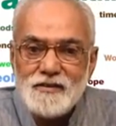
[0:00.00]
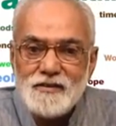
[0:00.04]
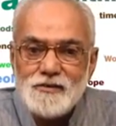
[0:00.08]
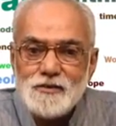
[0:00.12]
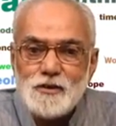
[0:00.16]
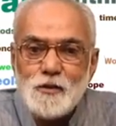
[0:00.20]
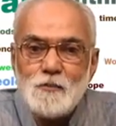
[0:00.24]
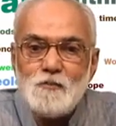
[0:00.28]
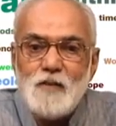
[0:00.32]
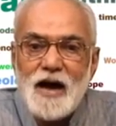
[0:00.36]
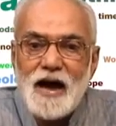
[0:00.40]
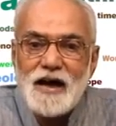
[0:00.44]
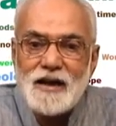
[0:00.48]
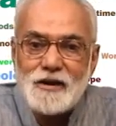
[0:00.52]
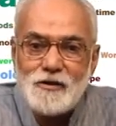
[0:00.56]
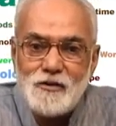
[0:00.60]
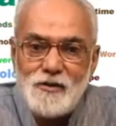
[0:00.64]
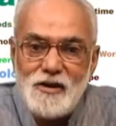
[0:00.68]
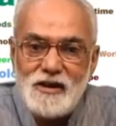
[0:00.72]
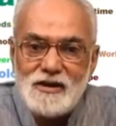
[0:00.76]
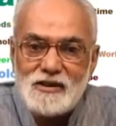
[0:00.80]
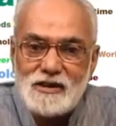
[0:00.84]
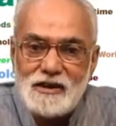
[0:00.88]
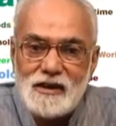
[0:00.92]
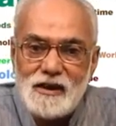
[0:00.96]
So
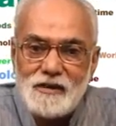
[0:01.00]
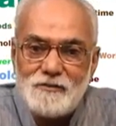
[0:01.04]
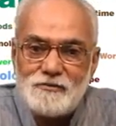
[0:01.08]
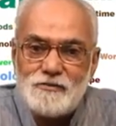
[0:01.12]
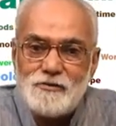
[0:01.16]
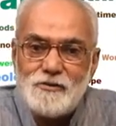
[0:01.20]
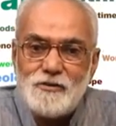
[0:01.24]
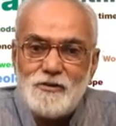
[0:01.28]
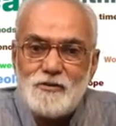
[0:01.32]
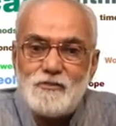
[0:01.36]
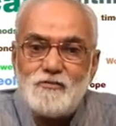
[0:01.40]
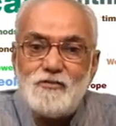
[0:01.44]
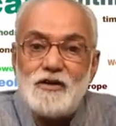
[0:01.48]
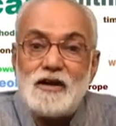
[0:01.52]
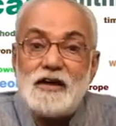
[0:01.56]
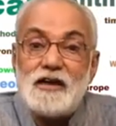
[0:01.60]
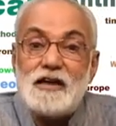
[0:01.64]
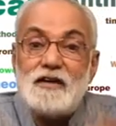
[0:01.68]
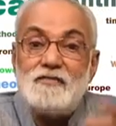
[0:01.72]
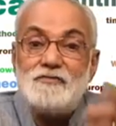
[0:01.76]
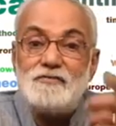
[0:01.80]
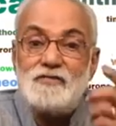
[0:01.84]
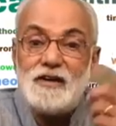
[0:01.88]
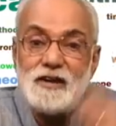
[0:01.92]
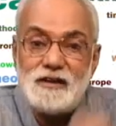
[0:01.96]
microliths therefore were
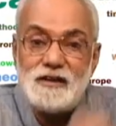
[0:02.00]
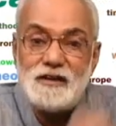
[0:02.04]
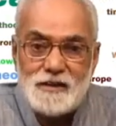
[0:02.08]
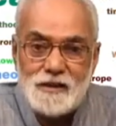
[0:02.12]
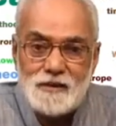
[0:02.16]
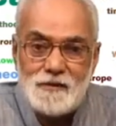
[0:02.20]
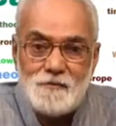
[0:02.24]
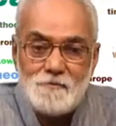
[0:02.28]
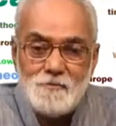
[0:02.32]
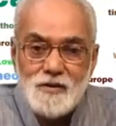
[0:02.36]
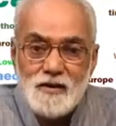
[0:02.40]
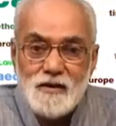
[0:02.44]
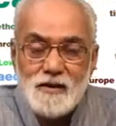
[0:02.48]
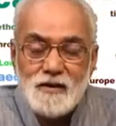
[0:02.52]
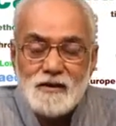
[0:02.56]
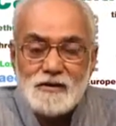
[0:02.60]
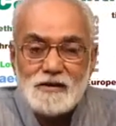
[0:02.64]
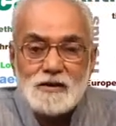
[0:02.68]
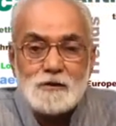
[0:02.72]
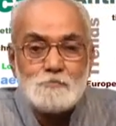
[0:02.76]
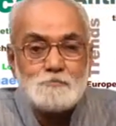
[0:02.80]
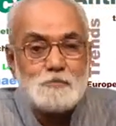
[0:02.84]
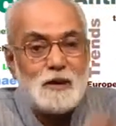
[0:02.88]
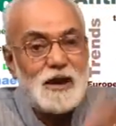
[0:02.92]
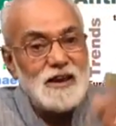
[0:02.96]
invented
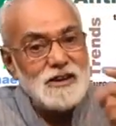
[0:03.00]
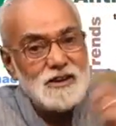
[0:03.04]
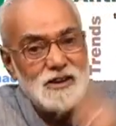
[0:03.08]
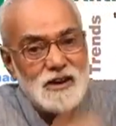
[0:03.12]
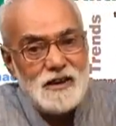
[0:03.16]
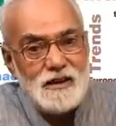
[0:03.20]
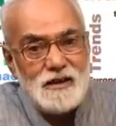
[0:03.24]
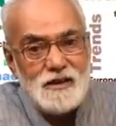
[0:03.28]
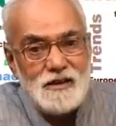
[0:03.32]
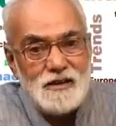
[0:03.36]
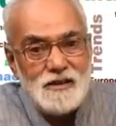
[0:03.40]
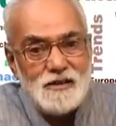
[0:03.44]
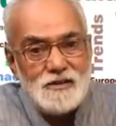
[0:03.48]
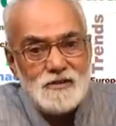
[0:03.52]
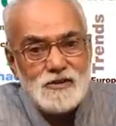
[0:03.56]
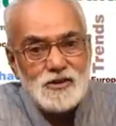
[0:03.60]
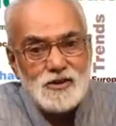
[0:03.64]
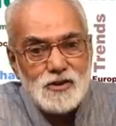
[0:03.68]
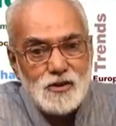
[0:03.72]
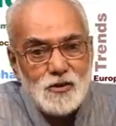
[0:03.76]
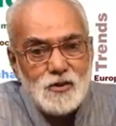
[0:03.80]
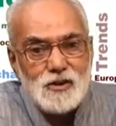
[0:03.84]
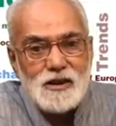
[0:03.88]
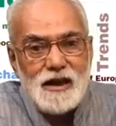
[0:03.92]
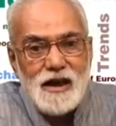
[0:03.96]
specially
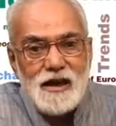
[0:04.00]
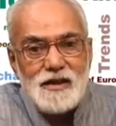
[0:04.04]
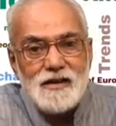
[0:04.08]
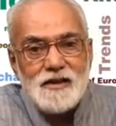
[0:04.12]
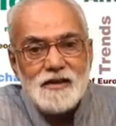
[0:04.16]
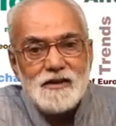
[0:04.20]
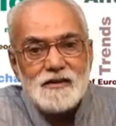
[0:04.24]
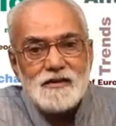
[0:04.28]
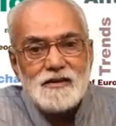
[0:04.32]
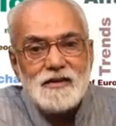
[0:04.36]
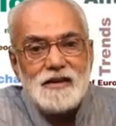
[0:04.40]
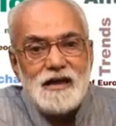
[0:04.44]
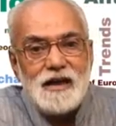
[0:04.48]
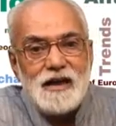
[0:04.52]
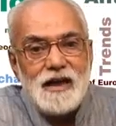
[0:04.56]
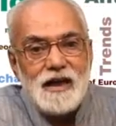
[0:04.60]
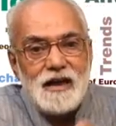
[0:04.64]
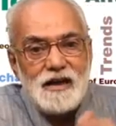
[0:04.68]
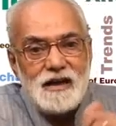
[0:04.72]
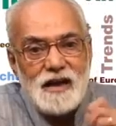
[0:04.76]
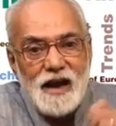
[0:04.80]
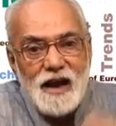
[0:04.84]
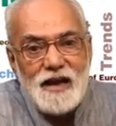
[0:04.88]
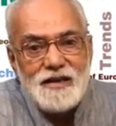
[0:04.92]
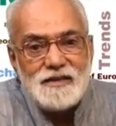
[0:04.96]
so that they are
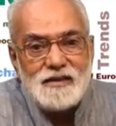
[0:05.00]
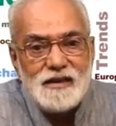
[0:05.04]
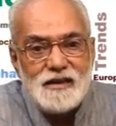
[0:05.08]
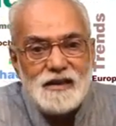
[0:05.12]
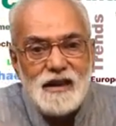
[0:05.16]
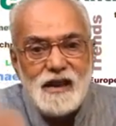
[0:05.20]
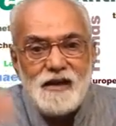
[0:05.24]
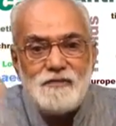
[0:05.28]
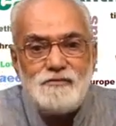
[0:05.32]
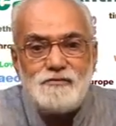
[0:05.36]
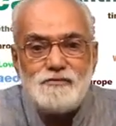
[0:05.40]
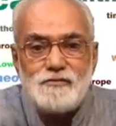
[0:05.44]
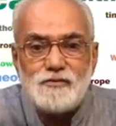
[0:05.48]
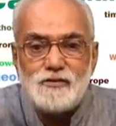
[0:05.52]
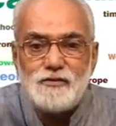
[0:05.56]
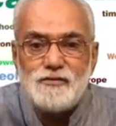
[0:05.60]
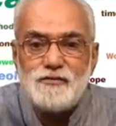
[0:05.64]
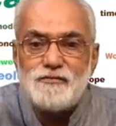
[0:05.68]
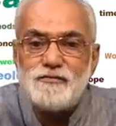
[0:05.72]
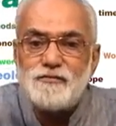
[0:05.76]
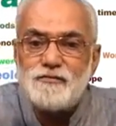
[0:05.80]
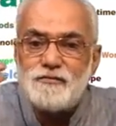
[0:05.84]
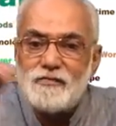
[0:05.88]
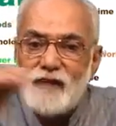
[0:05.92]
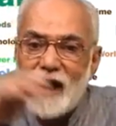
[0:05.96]
light enough to
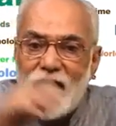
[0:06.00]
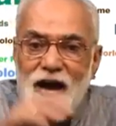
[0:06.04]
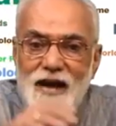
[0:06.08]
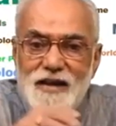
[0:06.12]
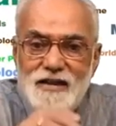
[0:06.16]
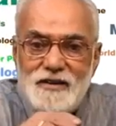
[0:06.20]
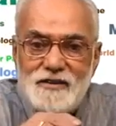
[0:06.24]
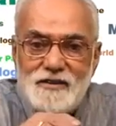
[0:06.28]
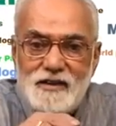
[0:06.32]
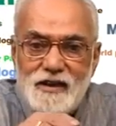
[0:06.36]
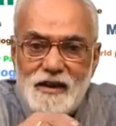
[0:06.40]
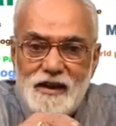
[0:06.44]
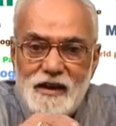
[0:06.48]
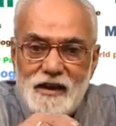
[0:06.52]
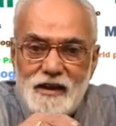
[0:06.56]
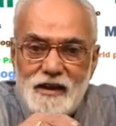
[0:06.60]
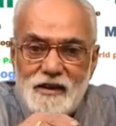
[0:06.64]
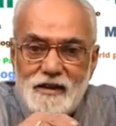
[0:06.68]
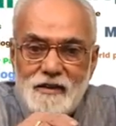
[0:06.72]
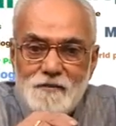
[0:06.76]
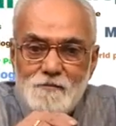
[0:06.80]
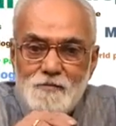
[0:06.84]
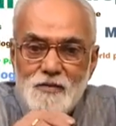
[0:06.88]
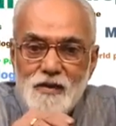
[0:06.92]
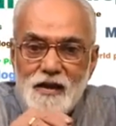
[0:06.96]
fly in the
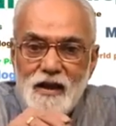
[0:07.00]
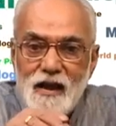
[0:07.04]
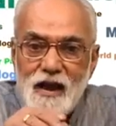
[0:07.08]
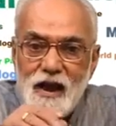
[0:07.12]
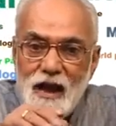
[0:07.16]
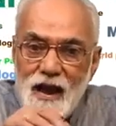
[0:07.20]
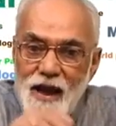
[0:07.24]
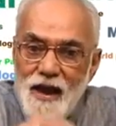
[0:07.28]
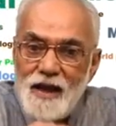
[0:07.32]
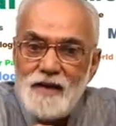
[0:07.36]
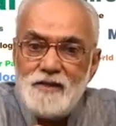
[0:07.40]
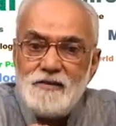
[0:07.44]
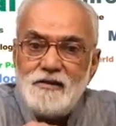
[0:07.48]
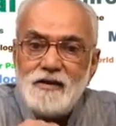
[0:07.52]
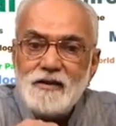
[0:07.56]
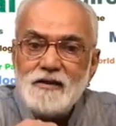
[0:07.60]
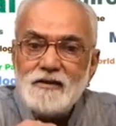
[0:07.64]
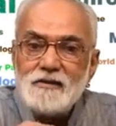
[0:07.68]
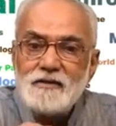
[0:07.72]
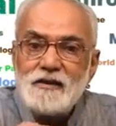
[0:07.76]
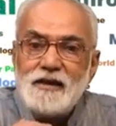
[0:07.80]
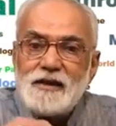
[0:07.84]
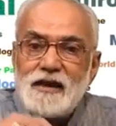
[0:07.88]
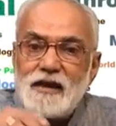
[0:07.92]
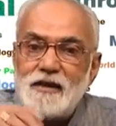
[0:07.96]
air and
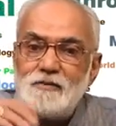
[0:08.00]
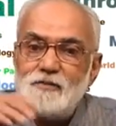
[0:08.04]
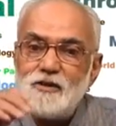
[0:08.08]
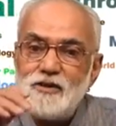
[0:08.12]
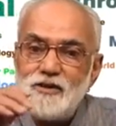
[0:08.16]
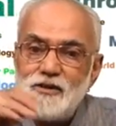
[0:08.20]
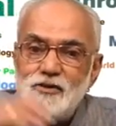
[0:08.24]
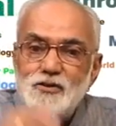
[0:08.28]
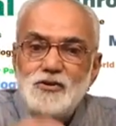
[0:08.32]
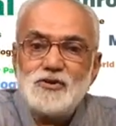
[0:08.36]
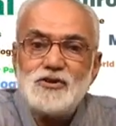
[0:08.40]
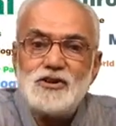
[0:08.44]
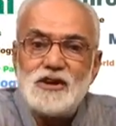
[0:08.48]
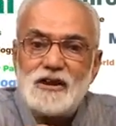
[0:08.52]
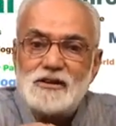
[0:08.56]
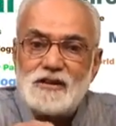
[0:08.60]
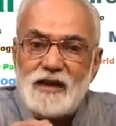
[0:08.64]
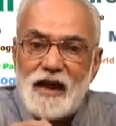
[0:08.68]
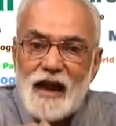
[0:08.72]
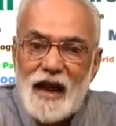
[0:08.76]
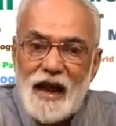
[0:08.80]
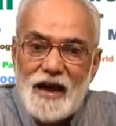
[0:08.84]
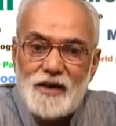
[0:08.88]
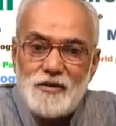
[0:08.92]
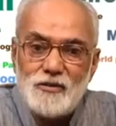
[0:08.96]
they can be used as
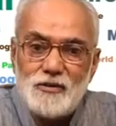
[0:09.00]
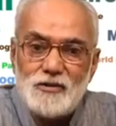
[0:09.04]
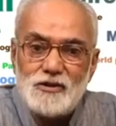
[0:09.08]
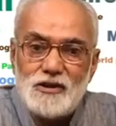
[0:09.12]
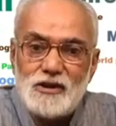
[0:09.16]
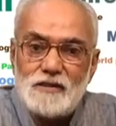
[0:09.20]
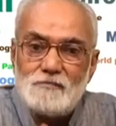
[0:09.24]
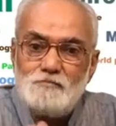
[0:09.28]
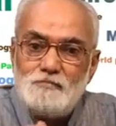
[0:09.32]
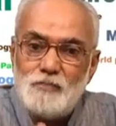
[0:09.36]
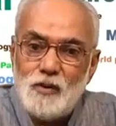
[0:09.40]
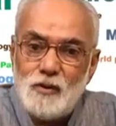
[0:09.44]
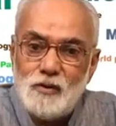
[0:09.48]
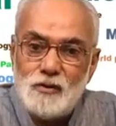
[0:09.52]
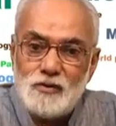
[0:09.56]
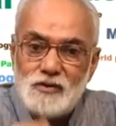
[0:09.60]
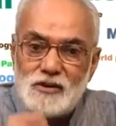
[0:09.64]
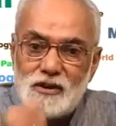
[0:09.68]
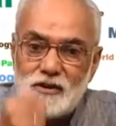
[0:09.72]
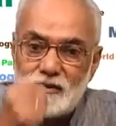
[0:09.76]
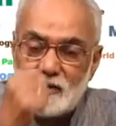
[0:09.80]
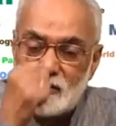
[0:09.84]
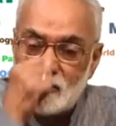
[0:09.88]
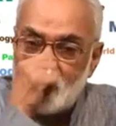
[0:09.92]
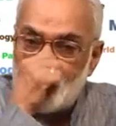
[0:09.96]
arrows and
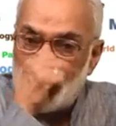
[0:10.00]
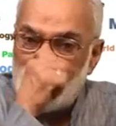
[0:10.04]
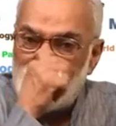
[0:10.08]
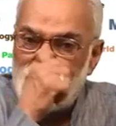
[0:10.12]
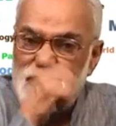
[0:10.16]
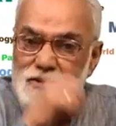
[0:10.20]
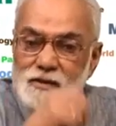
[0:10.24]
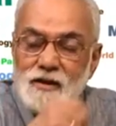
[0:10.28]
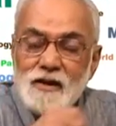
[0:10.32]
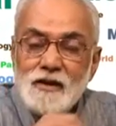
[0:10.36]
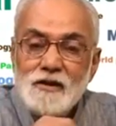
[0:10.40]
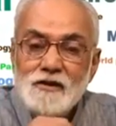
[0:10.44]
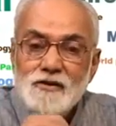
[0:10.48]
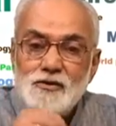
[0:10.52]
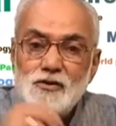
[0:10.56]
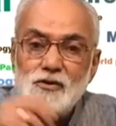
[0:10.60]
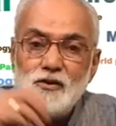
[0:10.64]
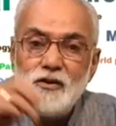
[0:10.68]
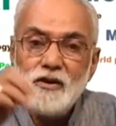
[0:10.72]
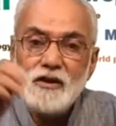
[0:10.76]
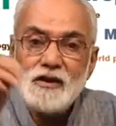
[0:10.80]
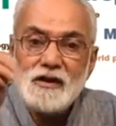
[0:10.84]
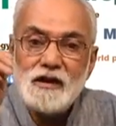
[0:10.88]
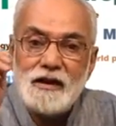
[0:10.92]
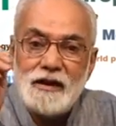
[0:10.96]
bows and so on
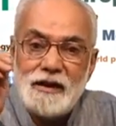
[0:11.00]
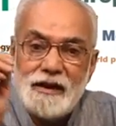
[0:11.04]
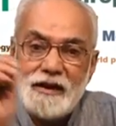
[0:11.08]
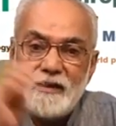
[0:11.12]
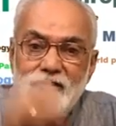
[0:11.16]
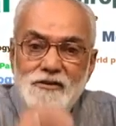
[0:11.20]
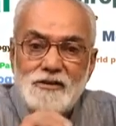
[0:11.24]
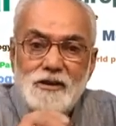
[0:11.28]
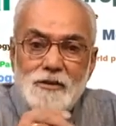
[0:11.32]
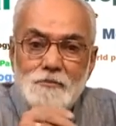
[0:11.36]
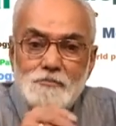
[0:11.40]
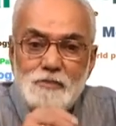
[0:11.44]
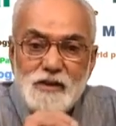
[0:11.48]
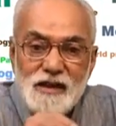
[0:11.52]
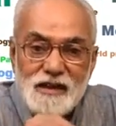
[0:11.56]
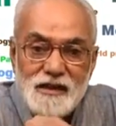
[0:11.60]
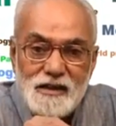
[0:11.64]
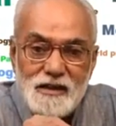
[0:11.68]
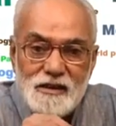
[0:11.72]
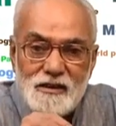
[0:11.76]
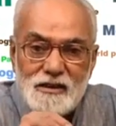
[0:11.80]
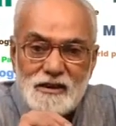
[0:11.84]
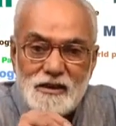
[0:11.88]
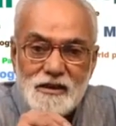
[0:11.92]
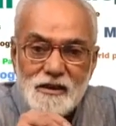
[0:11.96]
to hit the
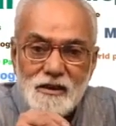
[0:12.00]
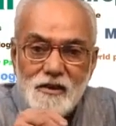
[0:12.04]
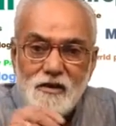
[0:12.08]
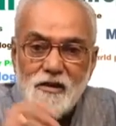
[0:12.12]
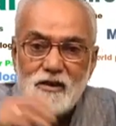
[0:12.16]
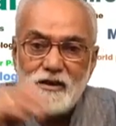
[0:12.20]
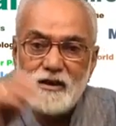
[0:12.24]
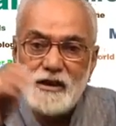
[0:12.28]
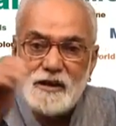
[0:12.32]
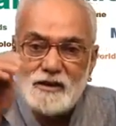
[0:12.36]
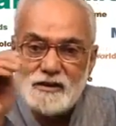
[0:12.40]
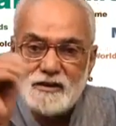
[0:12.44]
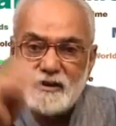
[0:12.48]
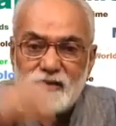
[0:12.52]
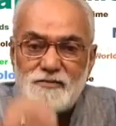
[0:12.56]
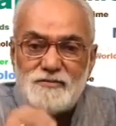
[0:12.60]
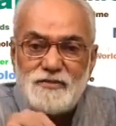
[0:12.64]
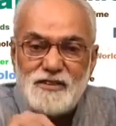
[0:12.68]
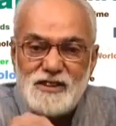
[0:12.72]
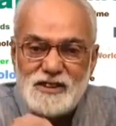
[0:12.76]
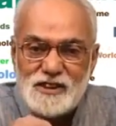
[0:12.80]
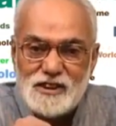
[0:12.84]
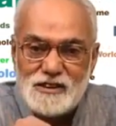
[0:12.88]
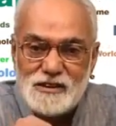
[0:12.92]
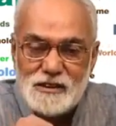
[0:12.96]
birds or hit the
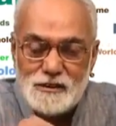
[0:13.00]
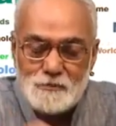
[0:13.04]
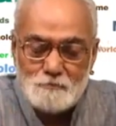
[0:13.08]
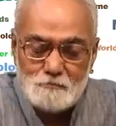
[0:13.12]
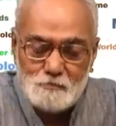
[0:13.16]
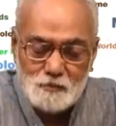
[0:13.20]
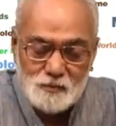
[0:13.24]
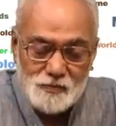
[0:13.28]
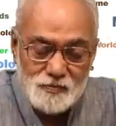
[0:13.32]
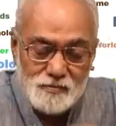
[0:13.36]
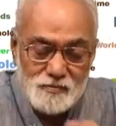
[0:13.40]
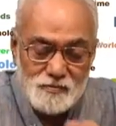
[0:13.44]
fishes.